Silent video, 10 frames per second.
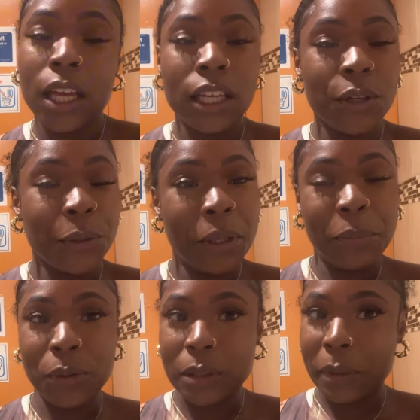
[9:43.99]
You know, he
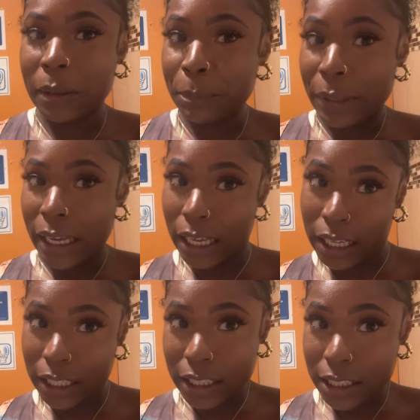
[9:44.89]
pulled up in the
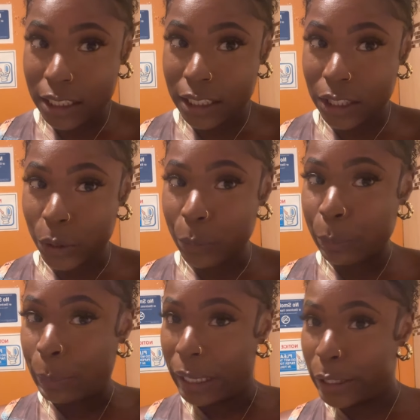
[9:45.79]
Benz, little
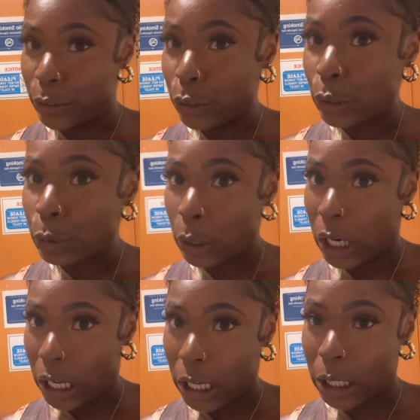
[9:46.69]
Benz
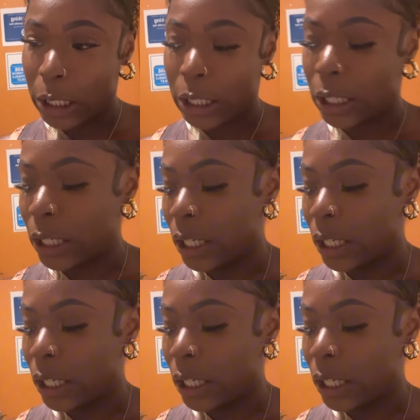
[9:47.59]
truck.